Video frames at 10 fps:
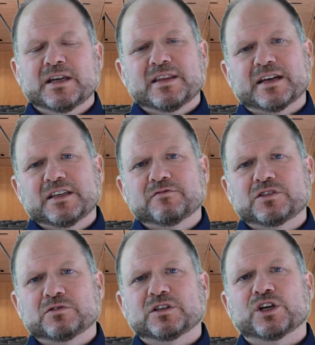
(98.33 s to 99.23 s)
That gives
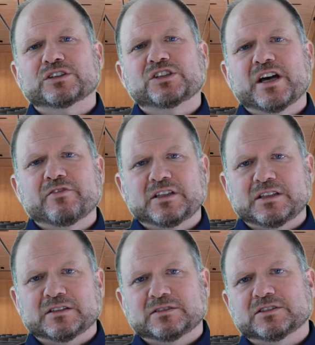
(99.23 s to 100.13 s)
you the
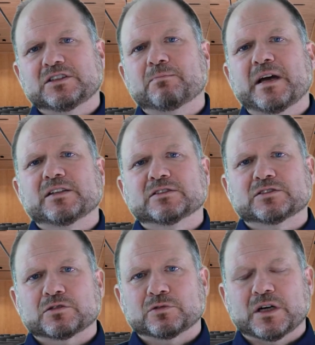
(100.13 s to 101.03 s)
longevity to see
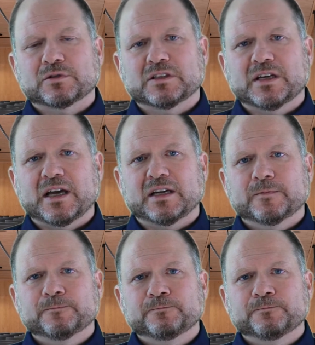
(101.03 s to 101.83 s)
patients throughout the day.